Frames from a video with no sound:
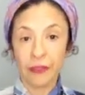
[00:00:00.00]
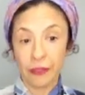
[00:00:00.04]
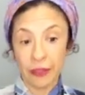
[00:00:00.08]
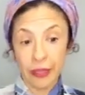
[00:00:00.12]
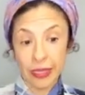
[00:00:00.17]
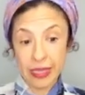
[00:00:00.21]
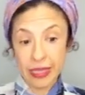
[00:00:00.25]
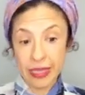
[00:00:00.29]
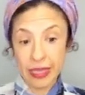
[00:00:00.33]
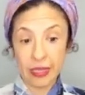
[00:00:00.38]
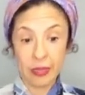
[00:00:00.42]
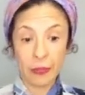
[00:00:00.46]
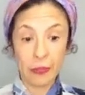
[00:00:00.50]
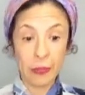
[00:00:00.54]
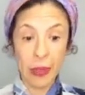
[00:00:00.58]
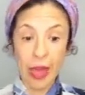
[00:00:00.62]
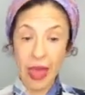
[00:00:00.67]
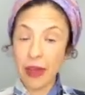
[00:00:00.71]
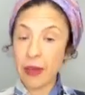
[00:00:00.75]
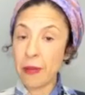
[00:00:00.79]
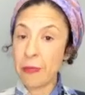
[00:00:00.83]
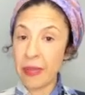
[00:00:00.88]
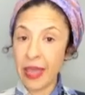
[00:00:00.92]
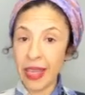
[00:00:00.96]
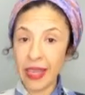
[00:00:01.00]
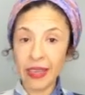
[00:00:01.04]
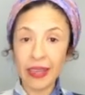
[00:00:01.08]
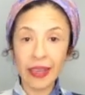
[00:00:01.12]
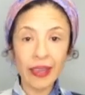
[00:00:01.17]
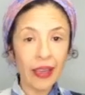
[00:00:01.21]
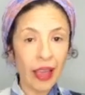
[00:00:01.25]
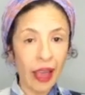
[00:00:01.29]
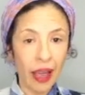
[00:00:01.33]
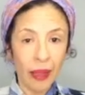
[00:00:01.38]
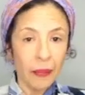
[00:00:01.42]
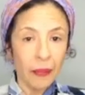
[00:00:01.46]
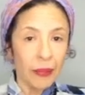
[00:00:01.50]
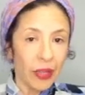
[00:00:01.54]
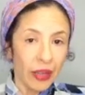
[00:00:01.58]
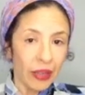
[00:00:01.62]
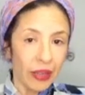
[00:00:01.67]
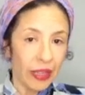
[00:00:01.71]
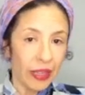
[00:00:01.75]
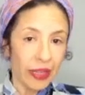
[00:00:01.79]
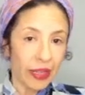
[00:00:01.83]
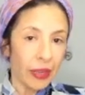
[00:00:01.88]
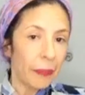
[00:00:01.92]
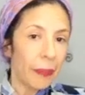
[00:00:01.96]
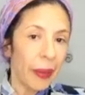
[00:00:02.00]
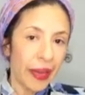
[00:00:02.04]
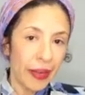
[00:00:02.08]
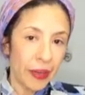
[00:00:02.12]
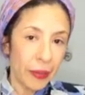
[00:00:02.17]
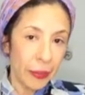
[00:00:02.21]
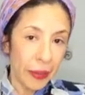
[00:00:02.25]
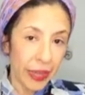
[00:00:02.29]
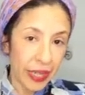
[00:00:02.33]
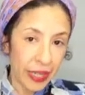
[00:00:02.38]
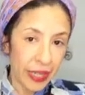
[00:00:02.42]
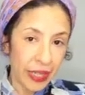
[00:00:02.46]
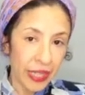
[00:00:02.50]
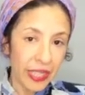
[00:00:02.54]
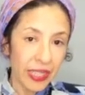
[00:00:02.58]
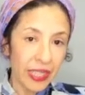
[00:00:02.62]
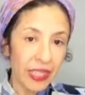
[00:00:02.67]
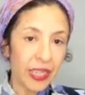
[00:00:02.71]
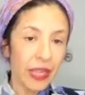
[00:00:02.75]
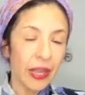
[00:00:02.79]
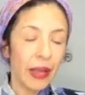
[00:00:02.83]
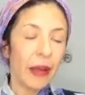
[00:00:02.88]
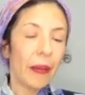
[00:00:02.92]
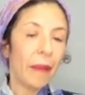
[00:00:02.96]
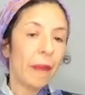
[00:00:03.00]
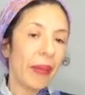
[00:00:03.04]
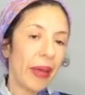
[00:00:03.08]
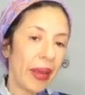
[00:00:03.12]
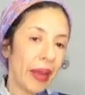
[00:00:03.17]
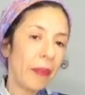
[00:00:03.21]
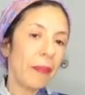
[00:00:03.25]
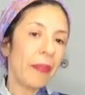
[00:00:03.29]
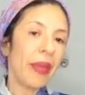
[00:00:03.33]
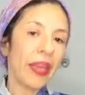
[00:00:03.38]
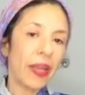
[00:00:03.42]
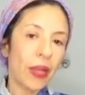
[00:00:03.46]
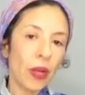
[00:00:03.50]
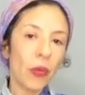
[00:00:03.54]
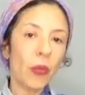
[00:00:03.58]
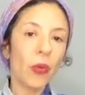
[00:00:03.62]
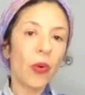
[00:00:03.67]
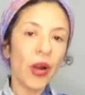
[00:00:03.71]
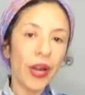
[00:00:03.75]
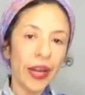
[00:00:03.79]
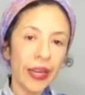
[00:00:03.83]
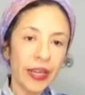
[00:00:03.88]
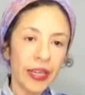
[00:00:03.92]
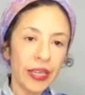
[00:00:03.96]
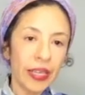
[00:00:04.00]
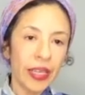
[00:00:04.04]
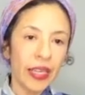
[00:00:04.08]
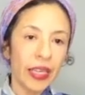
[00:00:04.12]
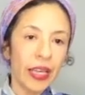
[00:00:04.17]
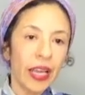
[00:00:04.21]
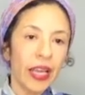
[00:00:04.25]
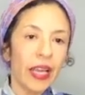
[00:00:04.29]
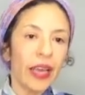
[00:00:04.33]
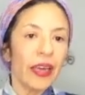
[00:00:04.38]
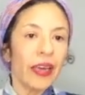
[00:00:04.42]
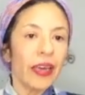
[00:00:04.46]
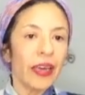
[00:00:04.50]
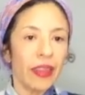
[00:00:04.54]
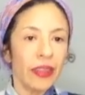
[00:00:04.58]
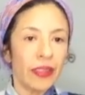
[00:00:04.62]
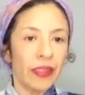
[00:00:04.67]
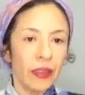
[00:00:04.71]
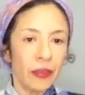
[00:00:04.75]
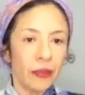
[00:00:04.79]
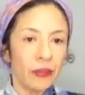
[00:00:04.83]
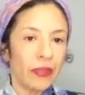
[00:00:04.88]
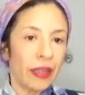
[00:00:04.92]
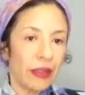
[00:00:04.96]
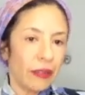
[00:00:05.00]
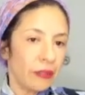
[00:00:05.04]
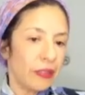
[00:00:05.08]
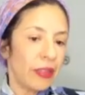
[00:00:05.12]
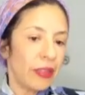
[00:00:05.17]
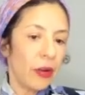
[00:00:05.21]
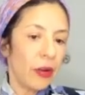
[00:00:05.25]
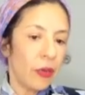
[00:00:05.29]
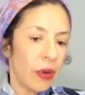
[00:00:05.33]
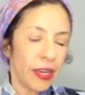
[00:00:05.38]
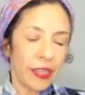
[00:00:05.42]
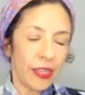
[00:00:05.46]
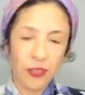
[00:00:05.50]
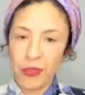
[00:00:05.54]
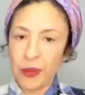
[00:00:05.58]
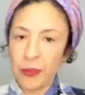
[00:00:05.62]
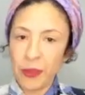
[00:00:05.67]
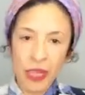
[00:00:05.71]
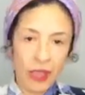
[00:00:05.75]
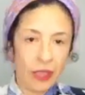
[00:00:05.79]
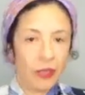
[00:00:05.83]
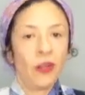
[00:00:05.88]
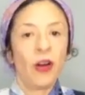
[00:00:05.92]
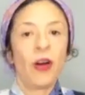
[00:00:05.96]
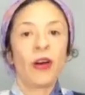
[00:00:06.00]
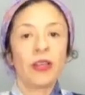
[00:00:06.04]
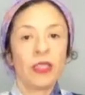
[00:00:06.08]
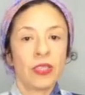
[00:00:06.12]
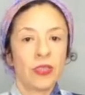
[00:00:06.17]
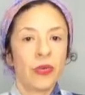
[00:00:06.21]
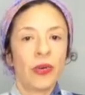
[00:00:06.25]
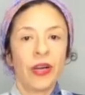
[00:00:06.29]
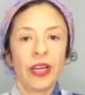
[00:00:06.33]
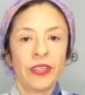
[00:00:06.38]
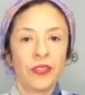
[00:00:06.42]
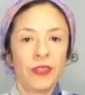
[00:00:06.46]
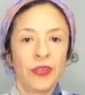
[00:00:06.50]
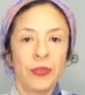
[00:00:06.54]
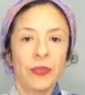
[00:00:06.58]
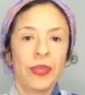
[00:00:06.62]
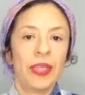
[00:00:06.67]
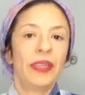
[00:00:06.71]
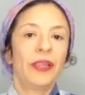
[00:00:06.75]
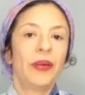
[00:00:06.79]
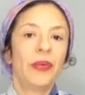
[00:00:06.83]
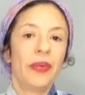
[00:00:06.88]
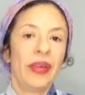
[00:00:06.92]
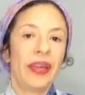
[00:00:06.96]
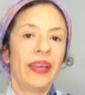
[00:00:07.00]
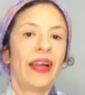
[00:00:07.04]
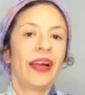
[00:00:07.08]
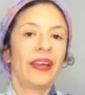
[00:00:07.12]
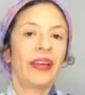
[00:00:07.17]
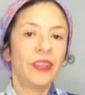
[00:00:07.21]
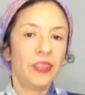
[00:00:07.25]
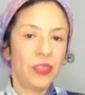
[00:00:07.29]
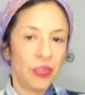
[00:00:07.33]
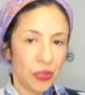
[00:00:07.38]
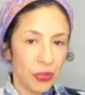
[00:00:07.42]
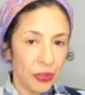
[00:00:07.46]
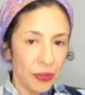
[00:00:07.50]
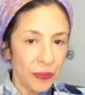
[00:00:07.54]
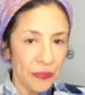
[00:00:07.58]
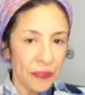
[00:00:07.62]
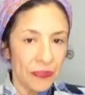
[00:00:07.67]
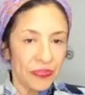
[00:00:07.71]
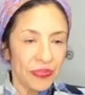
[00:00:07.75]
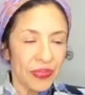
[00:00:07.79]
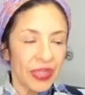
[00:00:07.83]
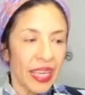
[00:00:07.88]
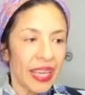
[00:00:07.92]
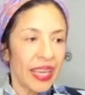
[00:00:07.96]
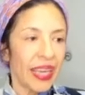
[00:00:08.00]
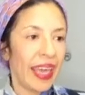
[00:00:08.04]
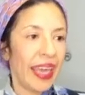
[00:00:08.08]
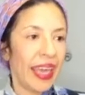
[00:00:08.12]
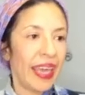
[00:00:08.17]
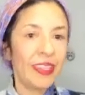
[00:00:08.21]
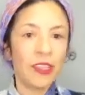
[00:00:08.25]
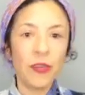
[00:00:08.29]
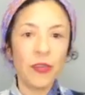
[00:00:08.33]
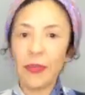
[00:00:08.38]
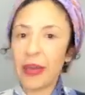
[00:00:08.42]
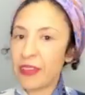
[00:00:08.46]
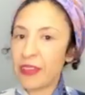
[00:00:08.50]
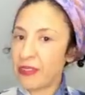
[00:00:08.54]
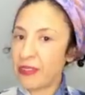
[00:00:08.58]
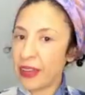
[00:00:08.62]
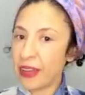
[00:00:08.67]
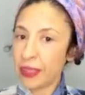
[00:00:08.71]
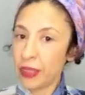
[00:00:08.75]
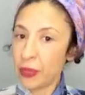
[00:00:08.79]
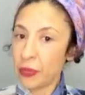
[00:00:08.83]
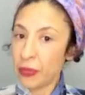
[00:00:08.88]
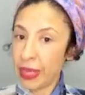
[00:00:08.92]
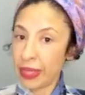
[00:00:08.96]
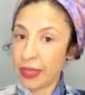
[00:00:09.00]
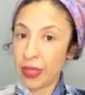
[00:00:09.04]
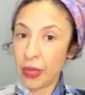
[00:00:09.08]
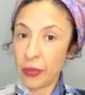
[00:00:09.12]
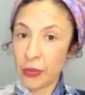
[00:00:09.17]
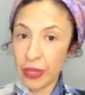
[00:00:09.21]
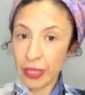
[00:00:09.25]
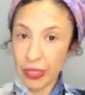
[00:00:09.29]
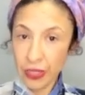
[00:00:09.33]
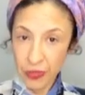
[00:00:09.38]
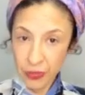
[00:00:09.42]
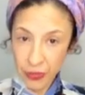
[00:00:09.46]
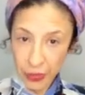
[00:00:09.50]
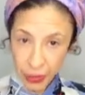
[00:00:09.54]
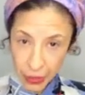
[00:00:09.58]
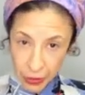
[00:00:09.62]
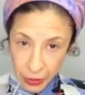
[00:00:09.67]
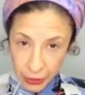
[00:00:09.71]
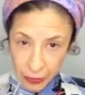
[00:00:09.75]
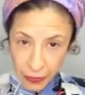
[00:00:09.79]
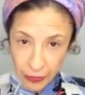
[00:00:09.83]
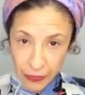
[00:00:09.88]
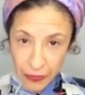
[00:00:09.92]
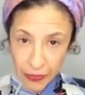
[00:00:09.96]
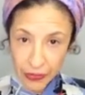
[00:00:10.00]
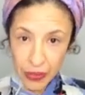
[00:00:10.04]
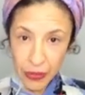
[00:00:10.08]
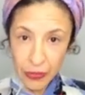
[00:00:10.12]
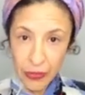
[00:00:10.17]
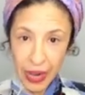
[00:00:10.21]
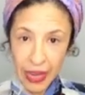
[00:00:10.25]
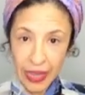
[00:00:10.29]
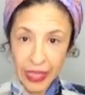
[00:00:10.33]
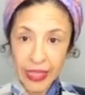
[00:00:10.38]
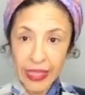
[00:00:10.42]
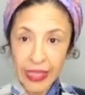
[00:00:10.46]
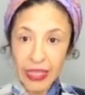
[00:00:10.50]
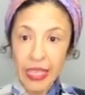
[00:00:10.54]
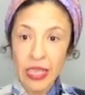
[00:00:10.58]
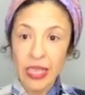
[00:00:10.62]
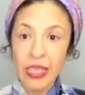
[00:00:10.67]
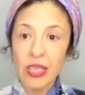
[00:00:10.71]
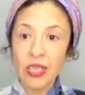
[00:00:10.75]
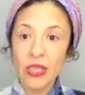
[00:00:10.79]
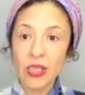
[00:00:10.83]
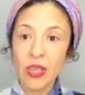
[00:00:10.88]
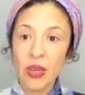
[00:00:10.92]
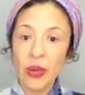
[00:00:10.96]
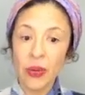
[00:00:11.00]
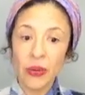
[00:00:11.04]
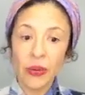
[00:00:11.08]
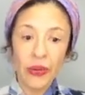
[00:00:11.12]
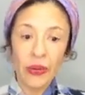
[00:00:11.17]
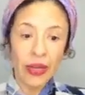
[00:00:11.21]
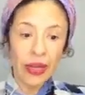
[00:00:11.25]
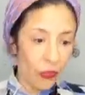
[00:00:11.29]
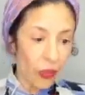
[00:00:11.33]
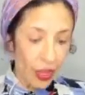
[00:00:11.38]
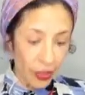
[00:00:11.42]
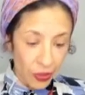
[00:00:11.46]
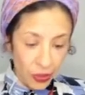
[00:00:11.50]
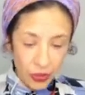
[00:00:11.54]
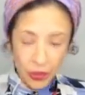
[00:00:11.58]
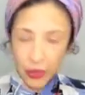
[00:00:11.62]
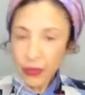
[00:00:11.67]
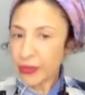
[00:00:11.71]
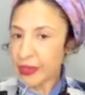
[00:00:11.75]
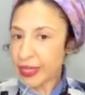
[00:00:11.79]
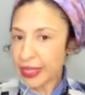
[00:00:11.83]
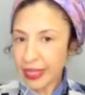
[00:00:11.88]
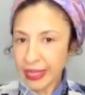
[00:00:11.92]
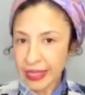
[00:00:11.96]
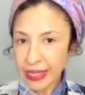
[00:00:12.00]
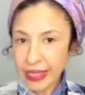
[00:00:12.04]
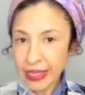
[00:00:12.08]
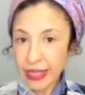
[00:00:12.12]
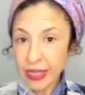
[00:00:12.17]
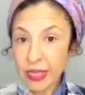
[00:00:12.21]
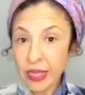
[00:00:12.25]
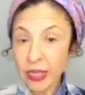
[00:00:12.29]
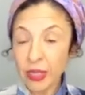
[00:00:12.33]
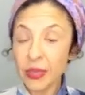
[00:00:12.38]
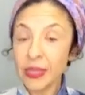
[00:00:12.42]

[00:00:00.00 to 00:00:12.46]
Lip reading: For instance, pattern making, I'm not like a pattern maker, but I make it work and that works for me. It always worked for me the way I do. And you might find a way that works for you, right? So what do you really need?